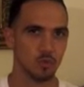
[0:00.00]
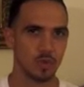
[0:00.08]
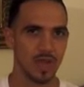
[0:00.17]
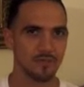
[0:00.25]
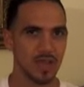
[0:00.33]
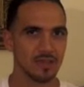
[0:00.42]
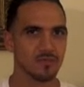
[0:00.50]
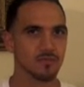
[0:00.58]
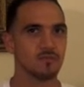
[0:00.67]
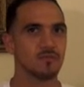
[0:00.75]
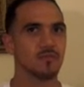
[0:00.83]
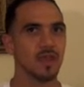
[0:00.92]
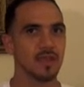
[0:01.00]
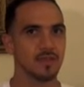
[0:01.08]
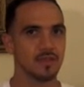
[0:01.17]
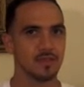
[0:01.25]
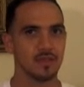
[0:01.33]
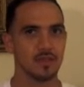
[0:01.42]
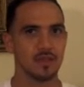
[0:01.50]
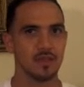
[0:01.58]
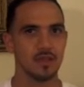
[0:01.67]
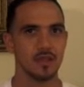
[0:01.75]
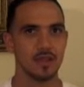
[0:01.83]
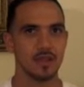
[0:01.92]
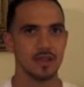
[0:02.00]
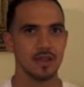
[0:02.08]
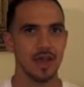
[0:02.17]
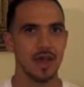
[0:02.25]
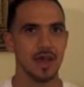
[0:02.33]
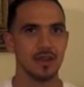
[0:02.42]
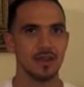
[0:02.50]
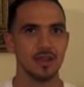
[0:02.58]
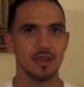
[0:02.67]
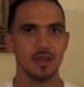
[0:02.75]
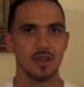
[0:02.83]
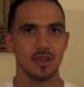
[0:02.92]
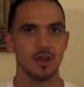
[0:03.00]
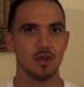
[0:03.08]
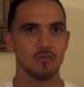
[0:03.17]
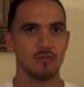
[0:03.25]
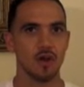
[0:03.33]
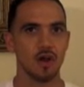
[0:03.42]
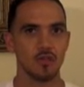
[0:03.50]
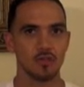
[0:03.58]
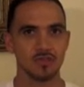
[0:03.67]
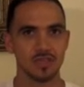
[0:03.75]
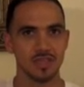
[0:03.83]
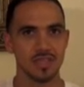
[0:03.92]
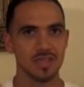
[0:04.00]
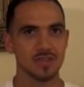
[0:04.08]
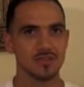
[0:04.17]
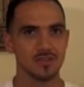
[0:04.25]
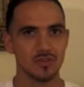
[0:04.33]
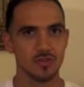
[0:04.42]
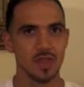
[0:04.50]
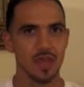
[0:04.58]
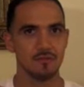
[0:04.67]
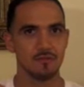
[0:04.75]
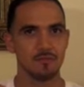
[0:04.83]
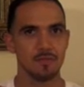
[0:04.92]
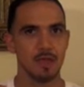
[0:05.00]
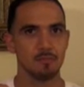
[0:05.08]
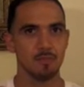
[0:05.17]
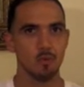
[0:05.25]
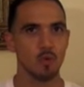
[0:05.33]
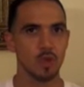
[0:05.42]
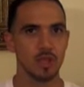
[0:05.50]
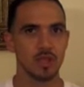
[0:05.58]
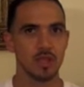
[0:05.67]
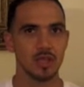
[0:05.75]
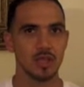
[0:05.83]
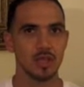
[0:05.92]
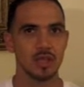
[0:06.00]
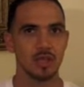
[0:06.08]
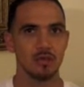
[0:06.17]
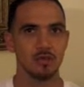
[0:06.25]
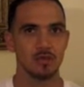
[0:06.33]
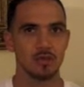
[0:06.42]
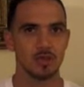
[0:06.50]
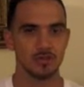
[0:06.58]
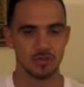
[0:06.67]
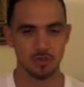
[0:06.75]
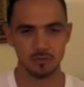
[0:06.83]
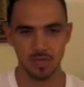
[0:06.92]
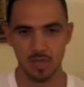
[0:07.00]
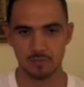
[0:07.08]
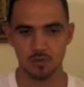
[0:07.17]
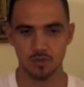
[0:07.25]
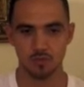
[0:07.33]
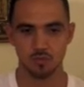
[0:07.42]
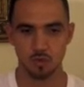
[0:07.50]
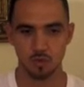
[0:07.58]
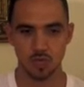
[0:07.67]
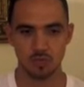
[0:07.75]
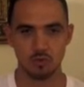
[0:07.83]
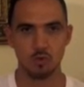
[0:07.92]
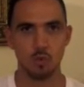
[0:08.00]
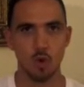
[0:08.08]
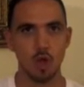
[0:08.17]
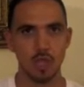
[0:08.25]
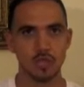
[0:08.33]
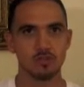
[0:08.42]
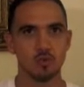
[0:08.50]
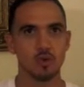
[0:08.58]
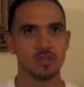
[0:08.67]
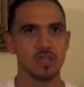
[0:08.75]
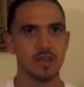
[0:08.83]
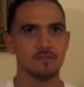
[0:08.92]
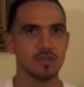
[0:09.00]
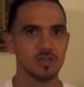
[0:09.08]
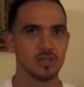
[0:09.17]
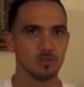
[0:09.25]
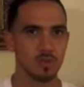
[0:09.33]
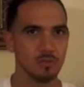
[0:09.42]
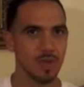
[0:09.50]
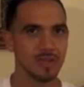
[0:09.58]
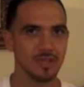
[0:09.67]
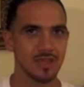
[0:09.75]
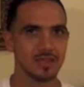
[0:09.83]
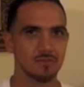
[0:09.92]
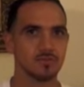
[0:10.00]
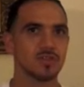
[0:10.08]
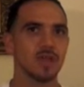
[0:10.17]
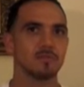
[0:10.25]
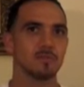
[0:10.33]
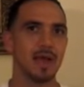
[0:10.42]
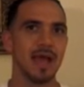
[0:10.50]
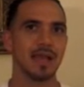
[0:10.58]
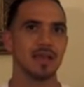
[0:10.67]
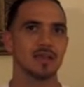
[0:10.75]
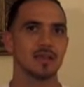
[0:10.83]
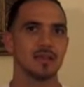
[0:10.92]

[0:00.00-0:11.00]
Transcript: We have to have some faith in God and our Father to get us to that point. Because sometimes, as we're walking towards that vision, we might take some steps back.